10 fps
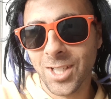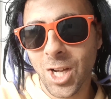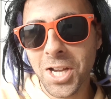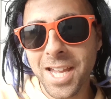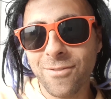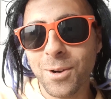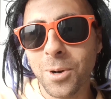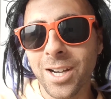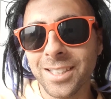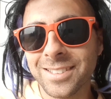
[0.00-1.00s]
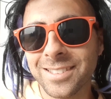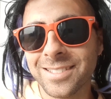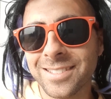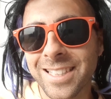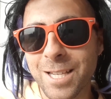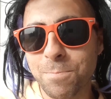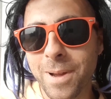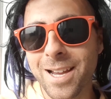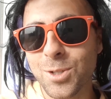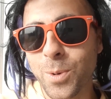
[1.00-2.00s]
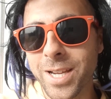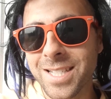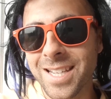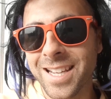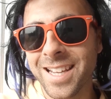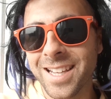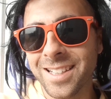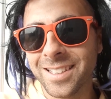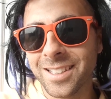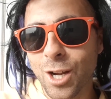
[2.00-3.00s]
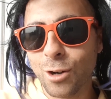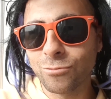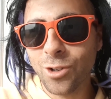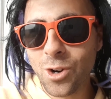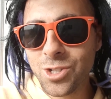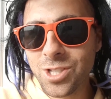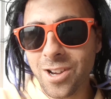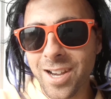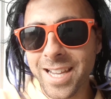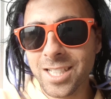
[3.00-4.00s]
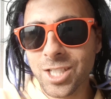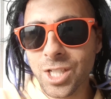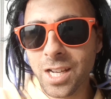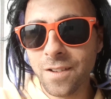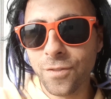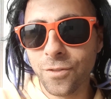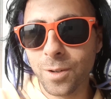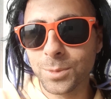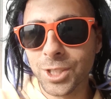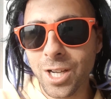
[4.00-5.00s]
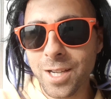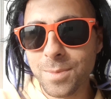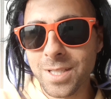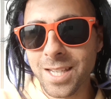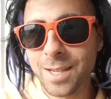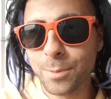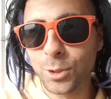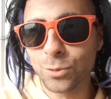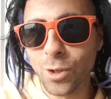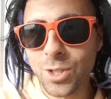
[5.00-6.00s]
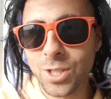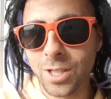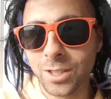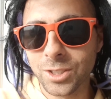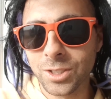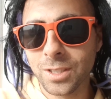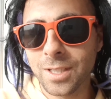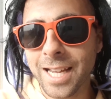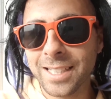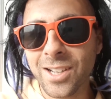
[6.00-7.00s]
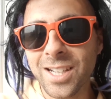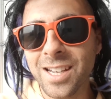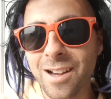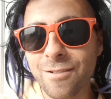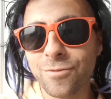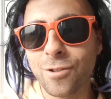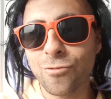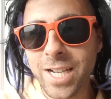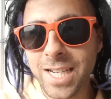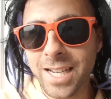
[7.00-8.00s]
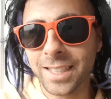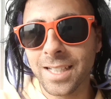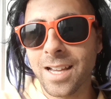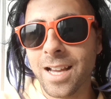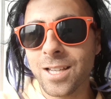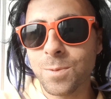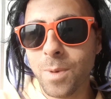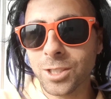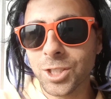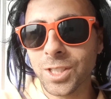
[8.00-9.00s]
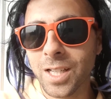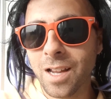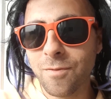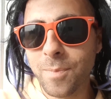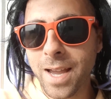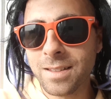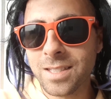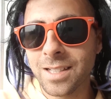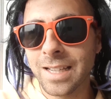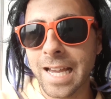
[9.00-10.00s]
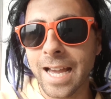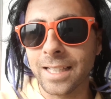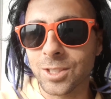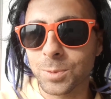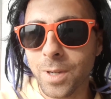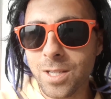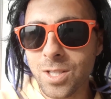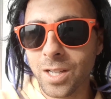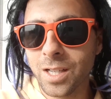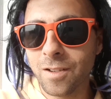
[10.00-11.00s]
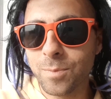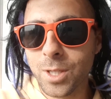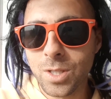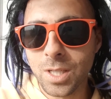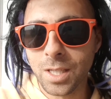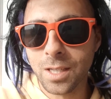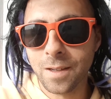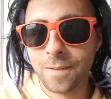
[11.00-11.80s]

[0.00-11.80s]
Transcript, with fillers: Hi everyone, it's Baz Winter here, Rockstar in Chief from Times Tables Rockstars. And I love reading as much as I love maths and as much as I love music.